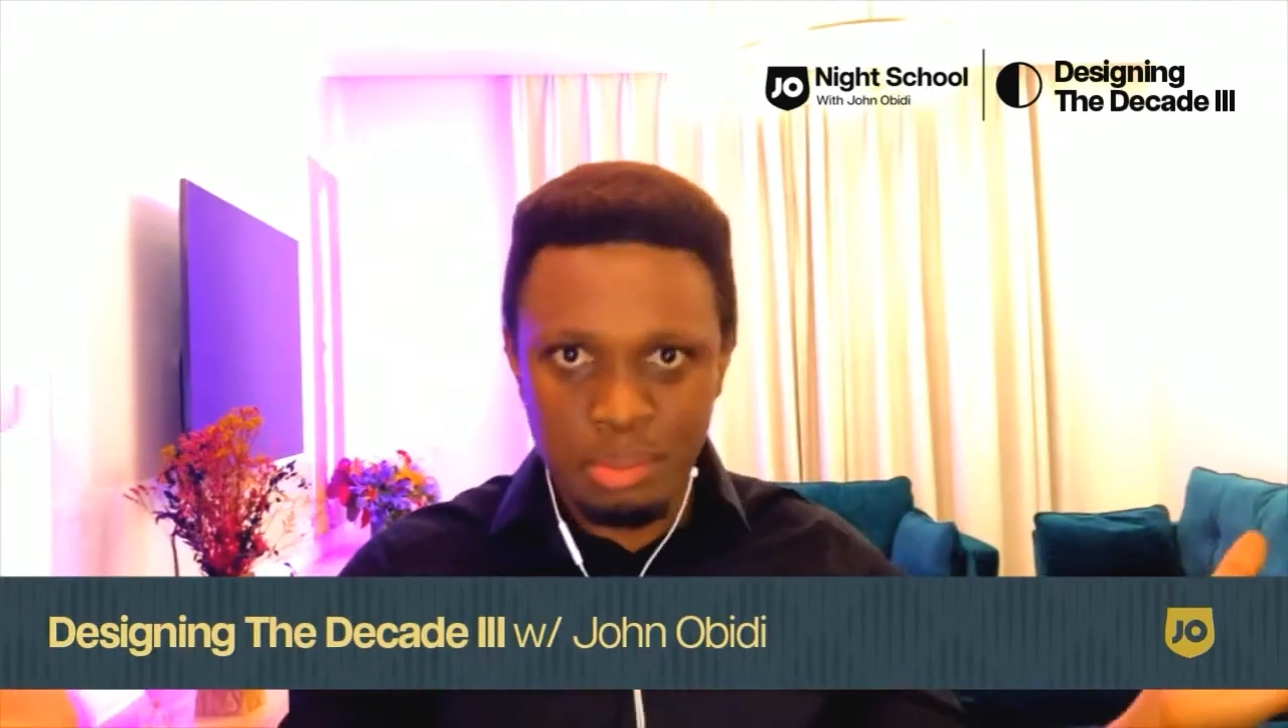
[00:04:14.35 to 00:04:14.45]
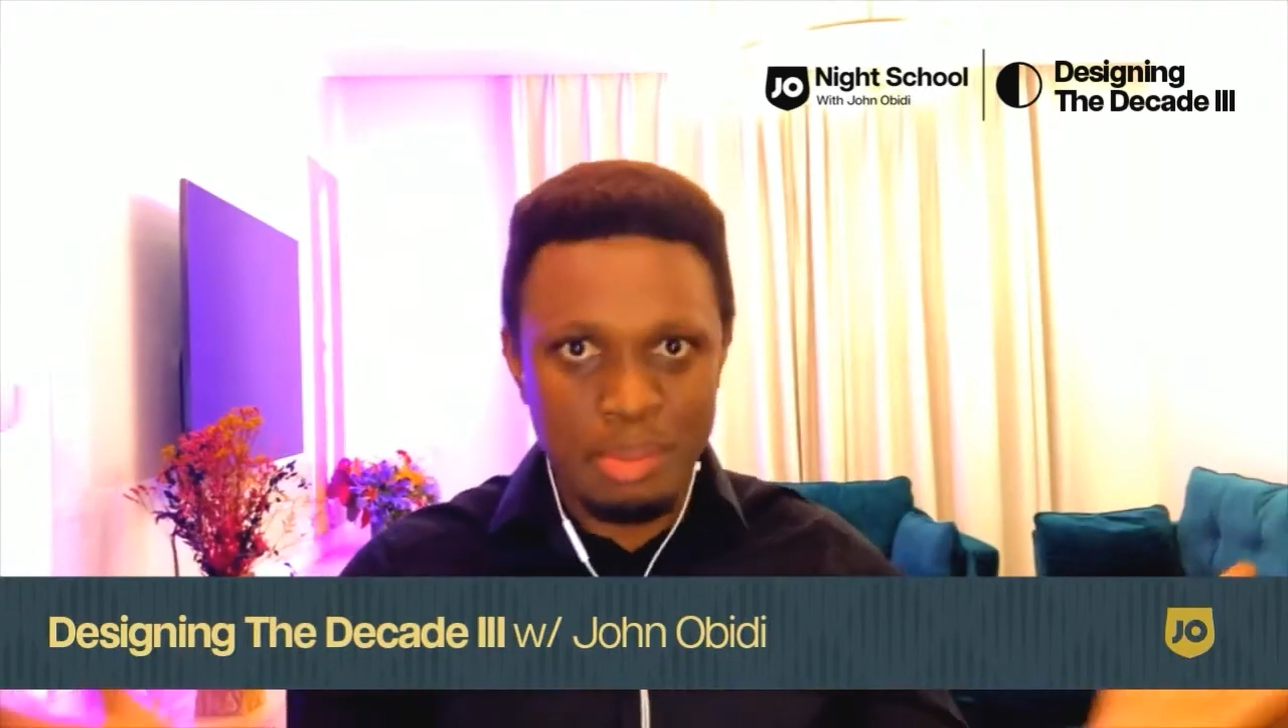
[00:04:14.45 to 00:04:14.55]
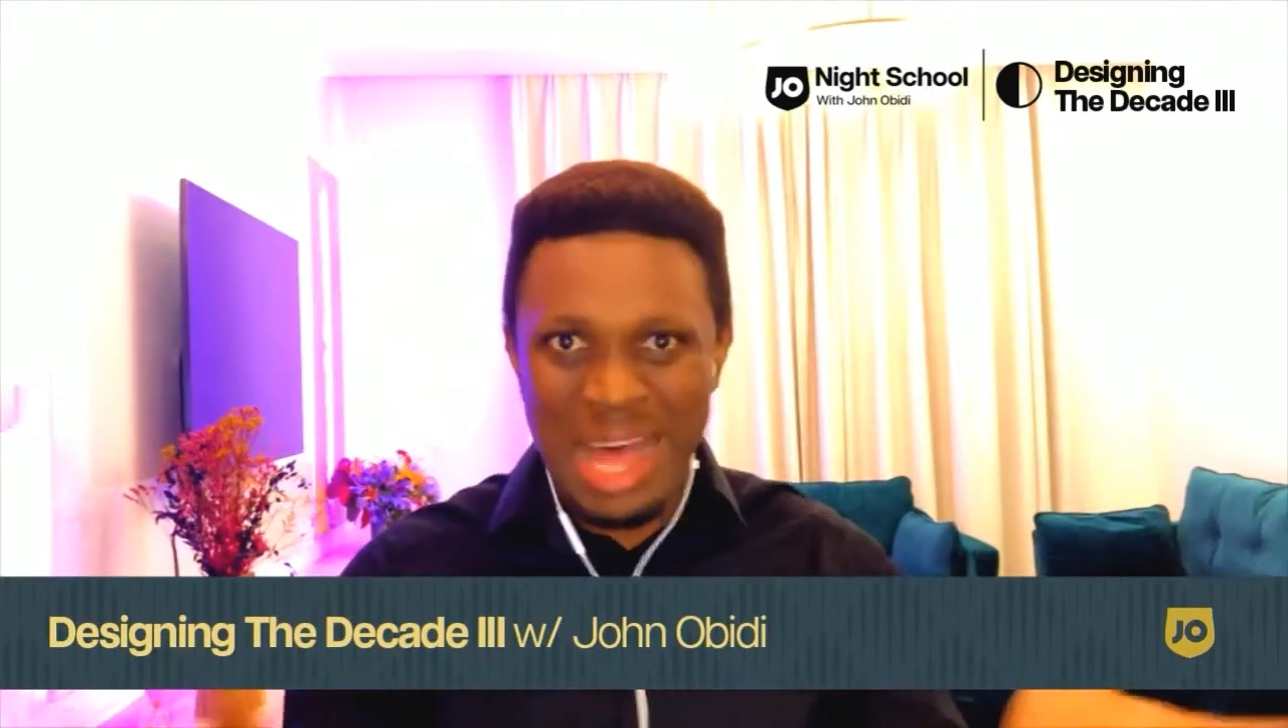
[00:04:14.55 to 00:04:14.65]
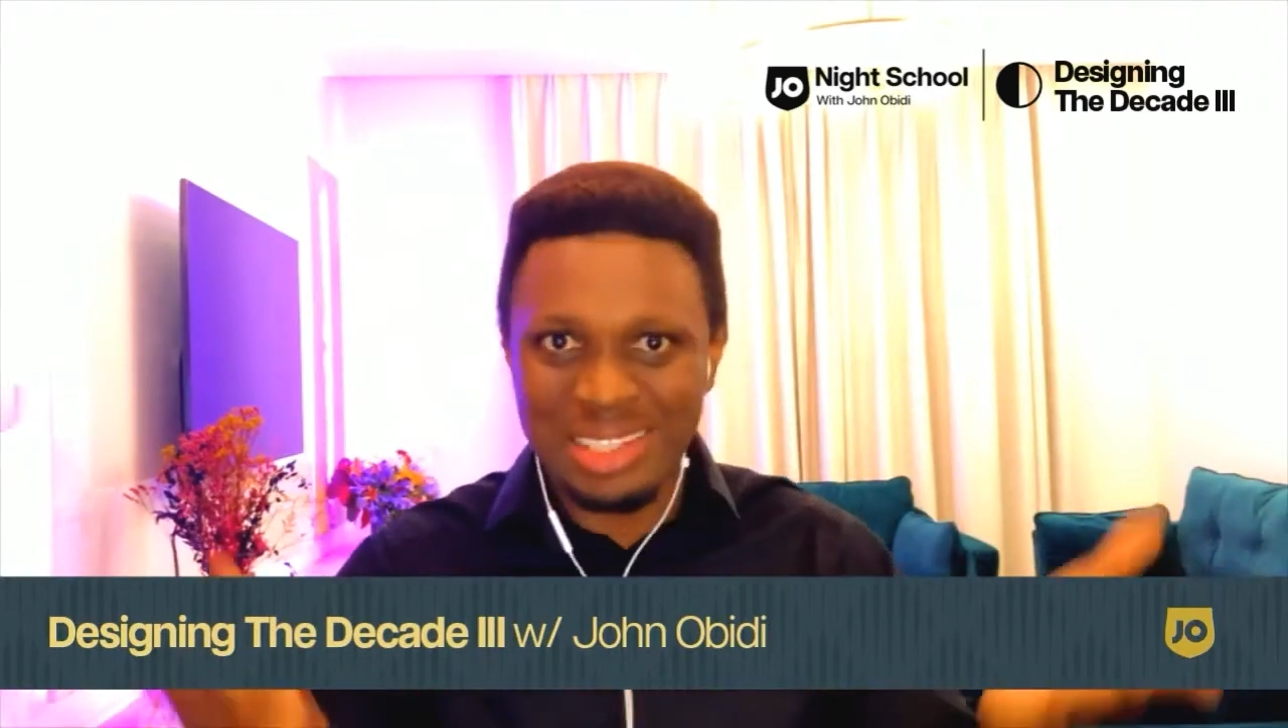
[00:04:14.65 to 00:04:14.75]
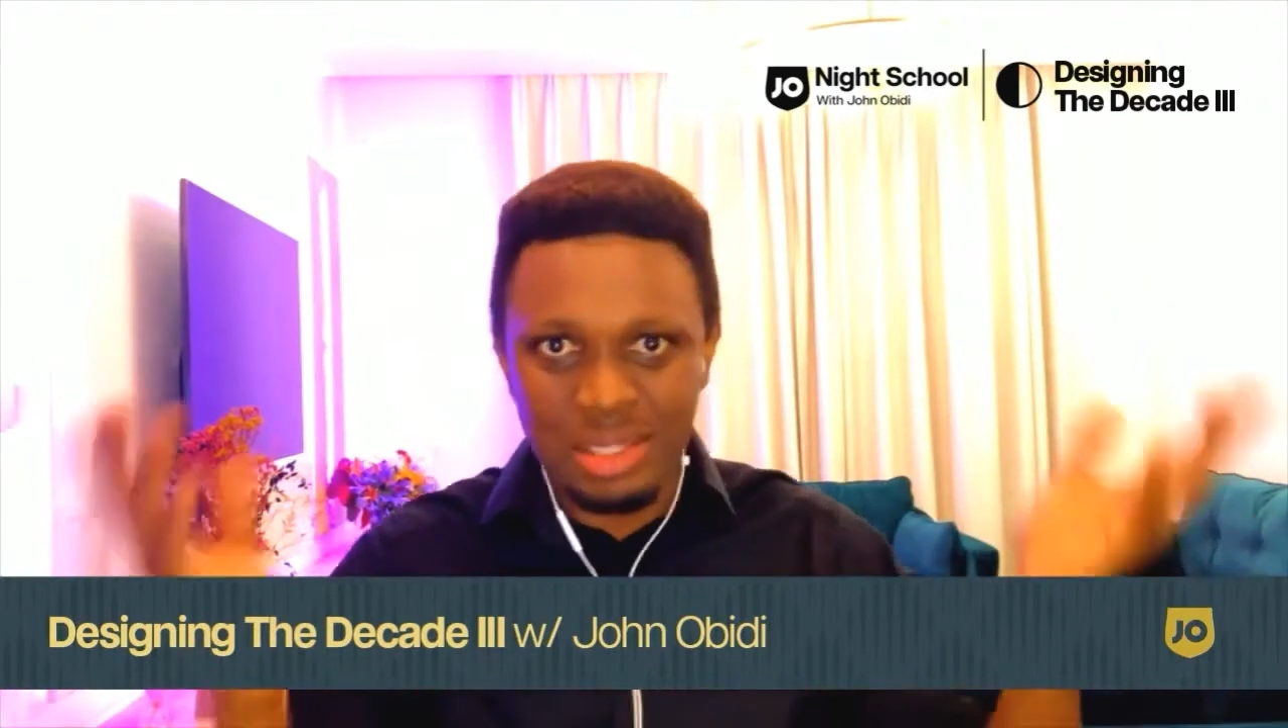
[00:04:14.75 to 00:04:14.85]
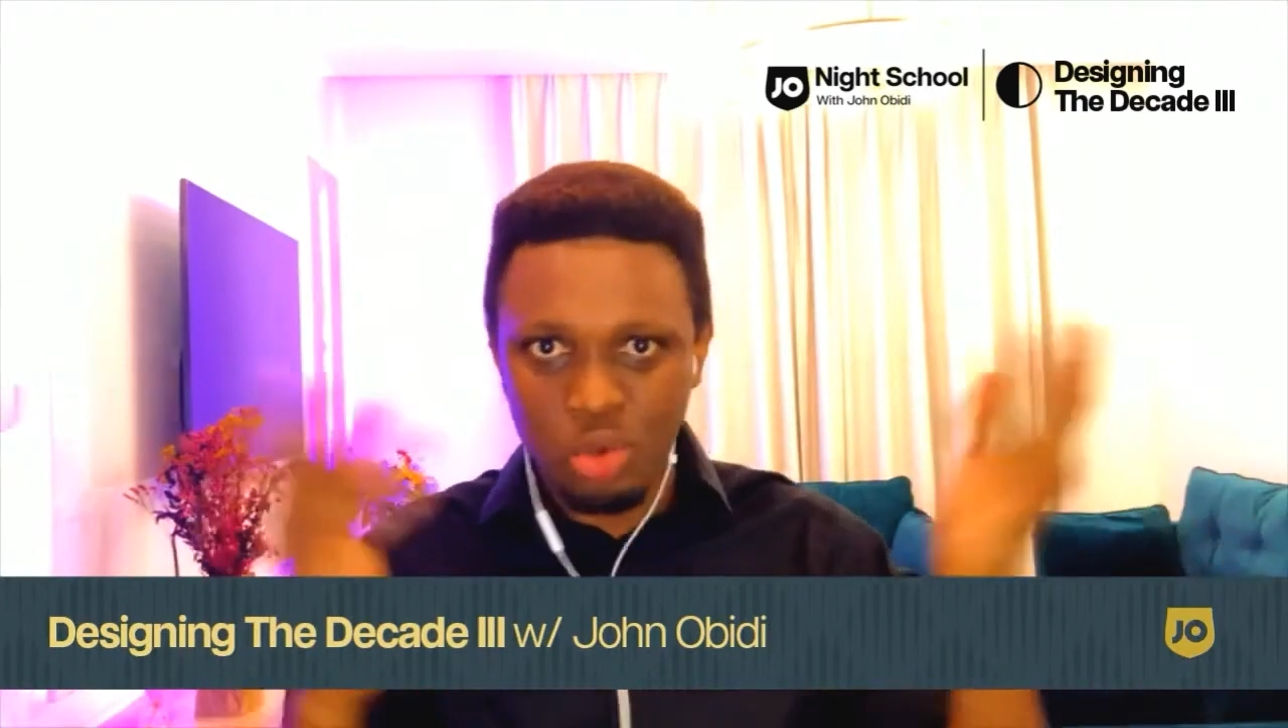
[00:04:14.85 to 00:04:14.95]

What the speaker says: mass